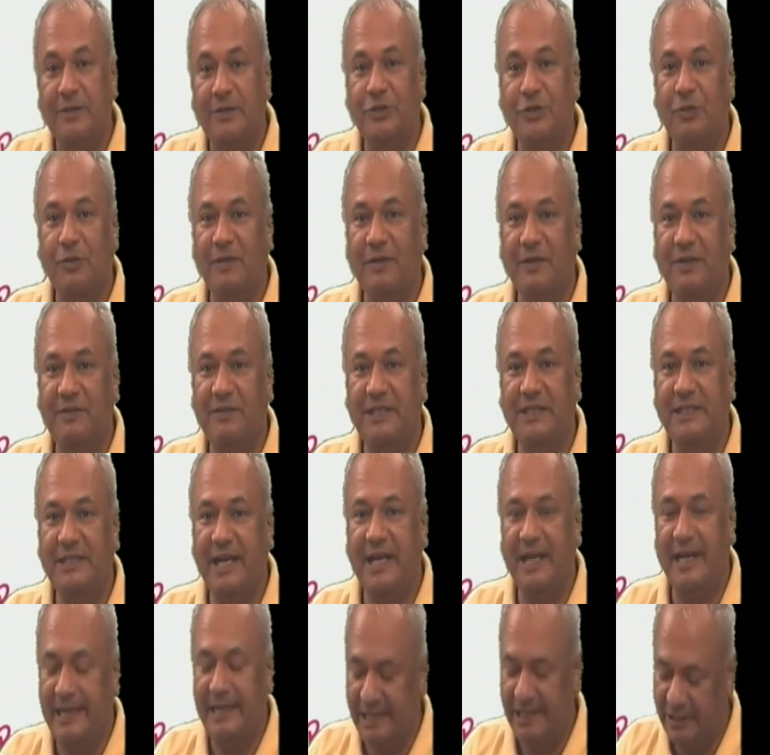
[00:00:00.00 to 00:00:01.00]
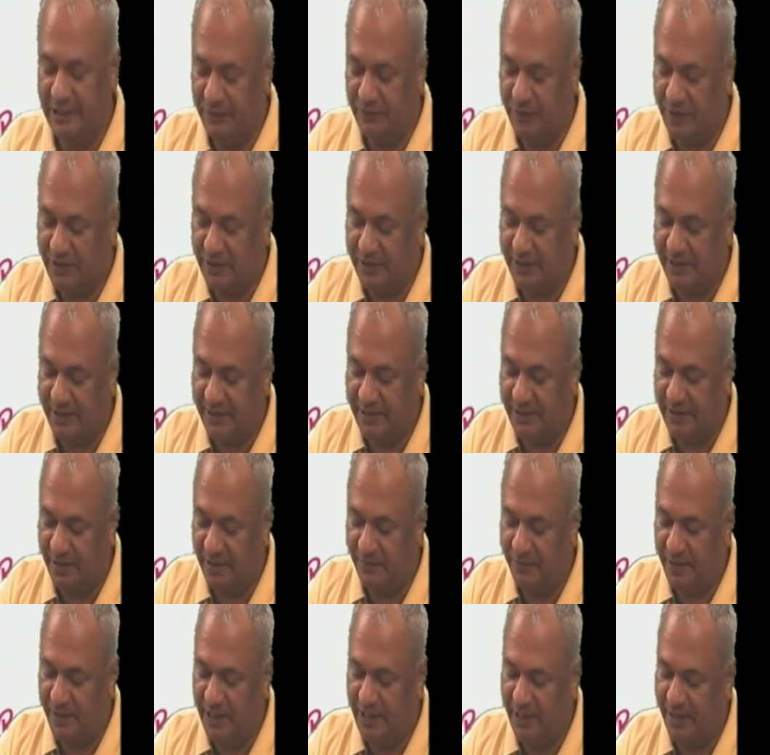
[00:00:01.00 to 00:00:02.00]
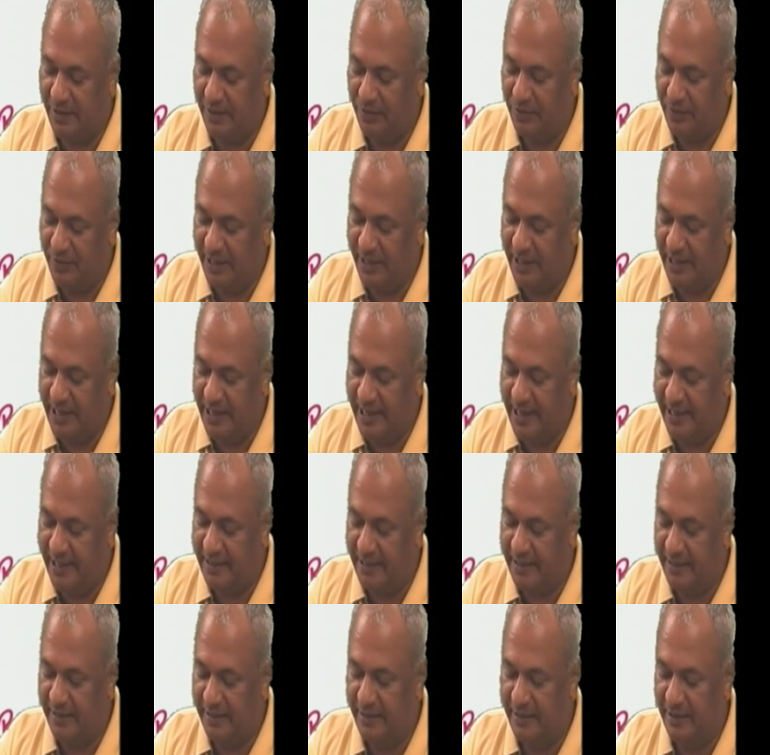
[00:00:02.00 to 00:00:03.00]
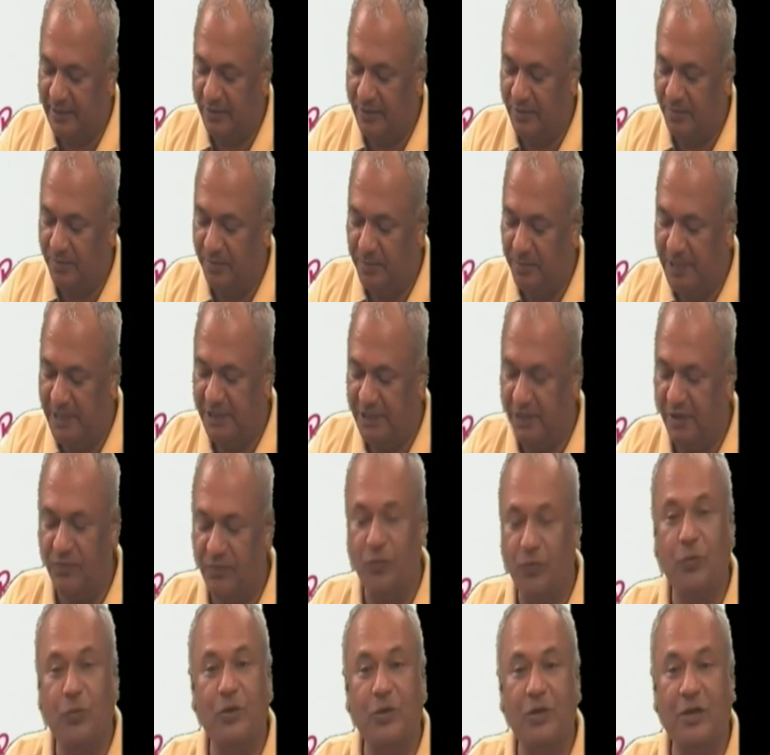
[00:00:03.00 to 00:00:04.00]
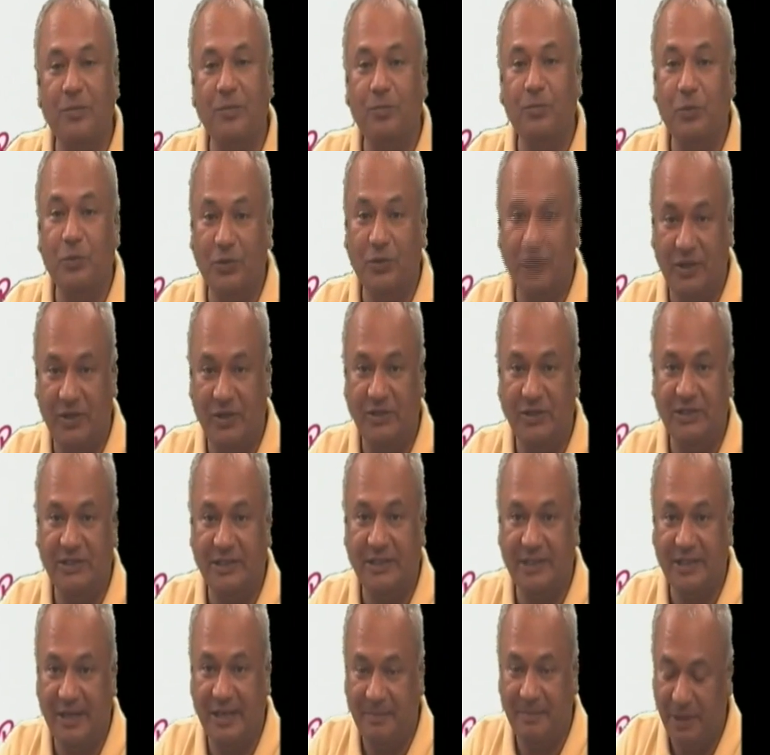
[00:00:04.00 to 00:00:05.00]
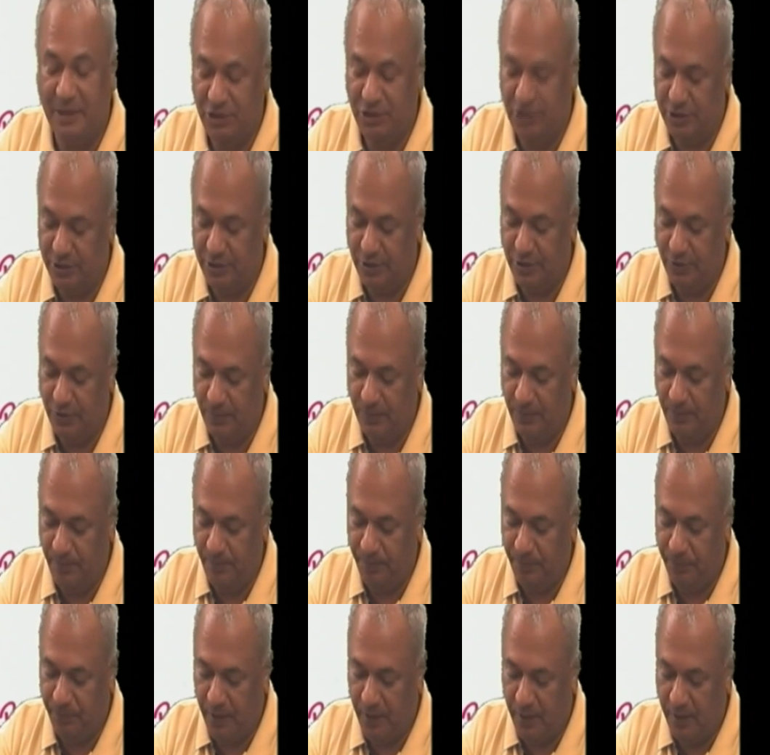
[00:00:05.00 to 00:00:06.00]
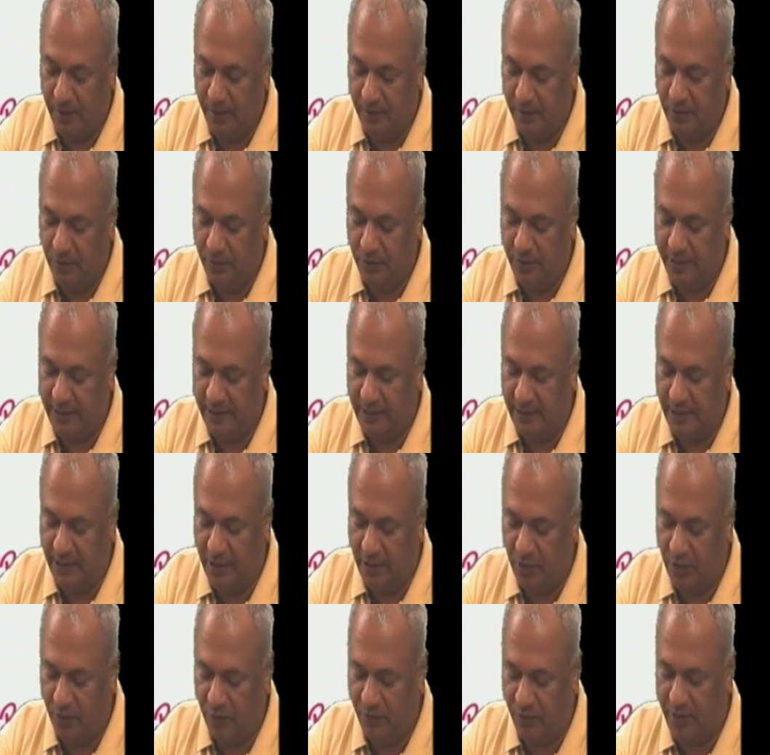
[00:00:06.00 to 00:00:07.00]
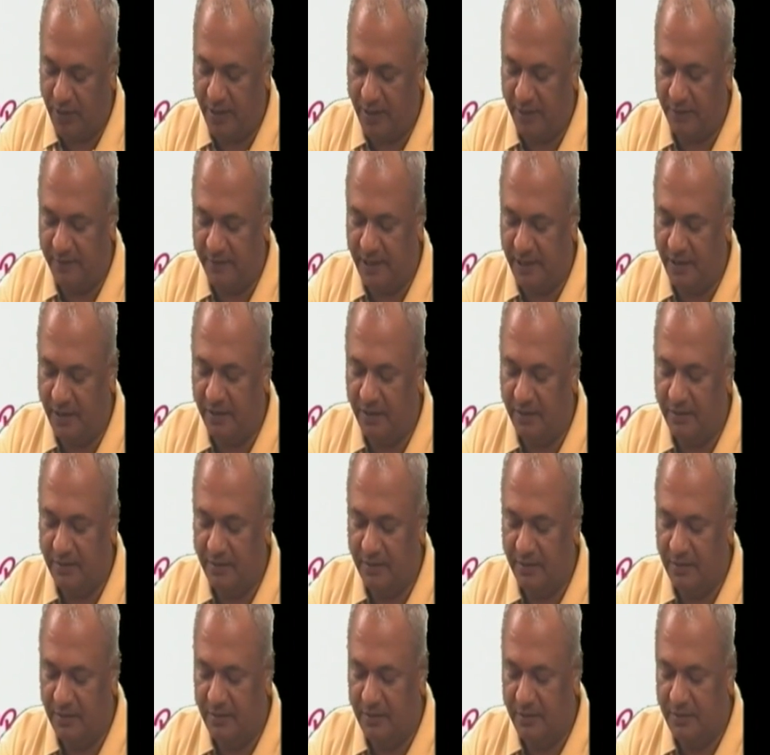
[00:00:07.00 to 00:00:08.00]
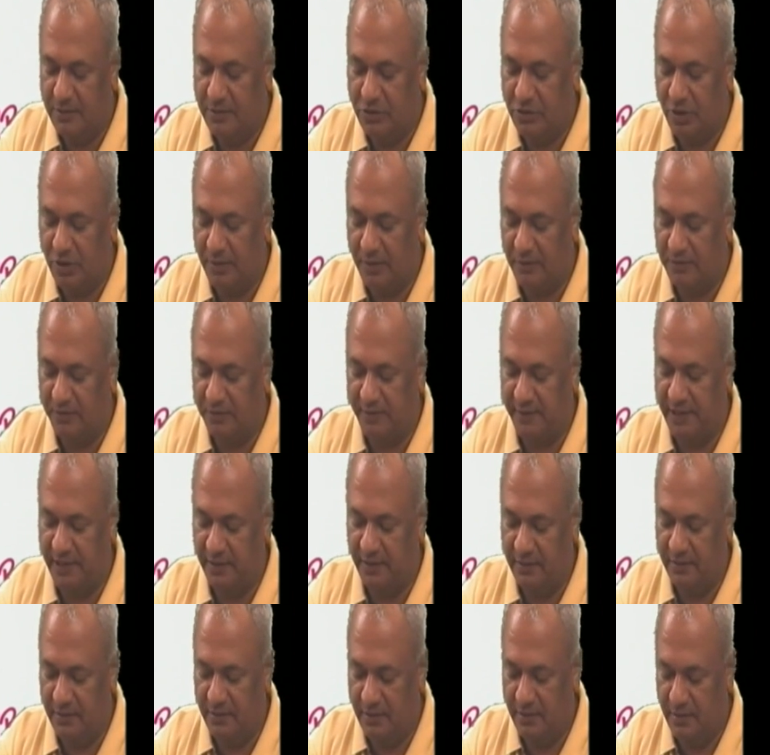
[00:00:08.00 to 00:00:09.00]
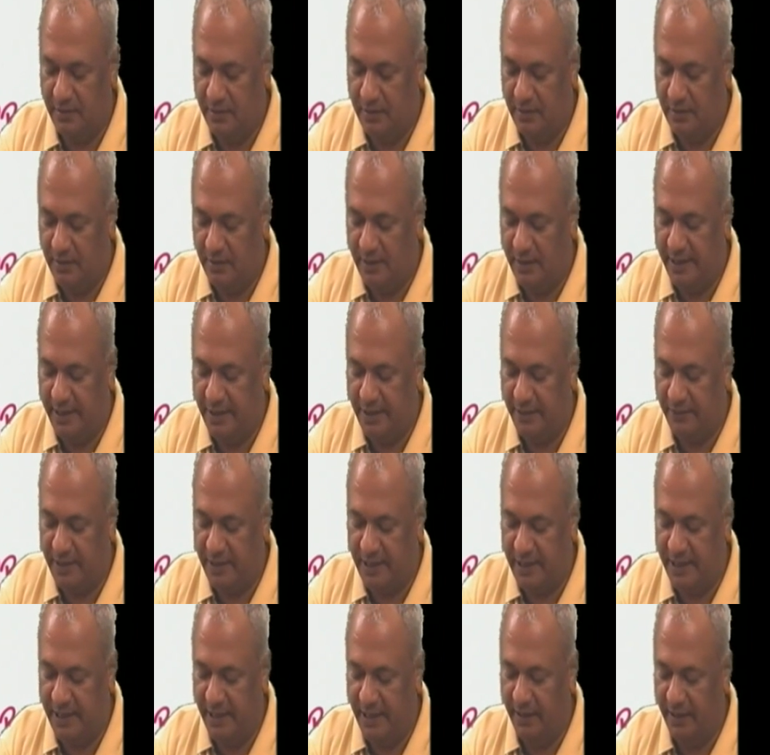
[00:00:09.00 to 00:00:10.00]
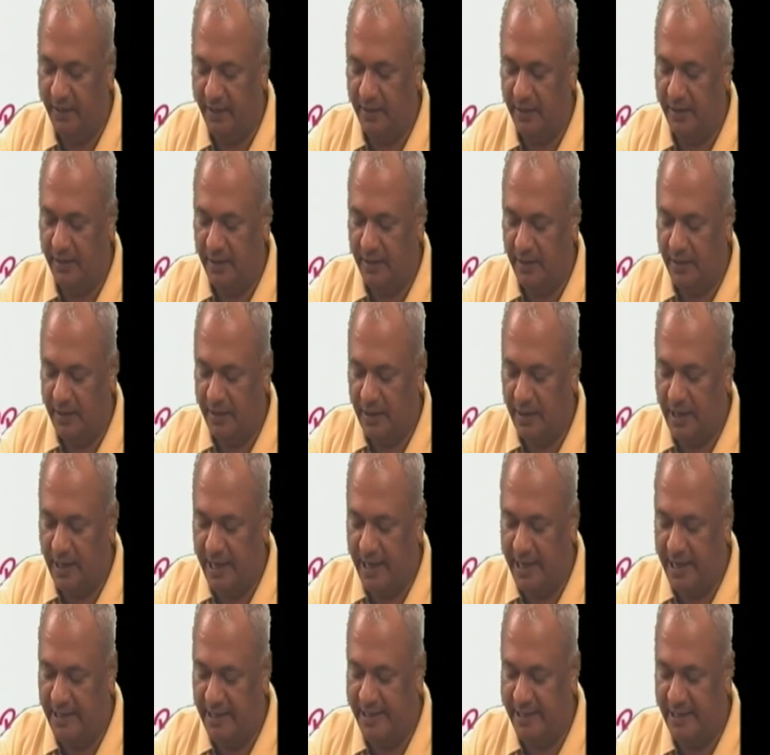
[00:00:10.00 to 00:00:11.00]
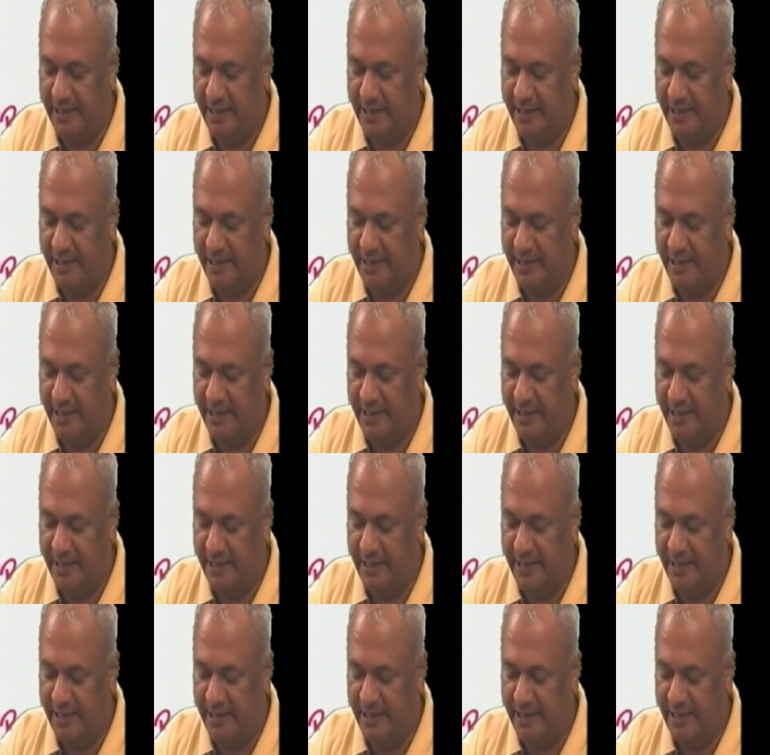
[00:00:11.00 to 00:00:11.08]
so when we say IT infrastructure, we are looking at major four components, as I mentioned you. You can think of hardware, software, networking and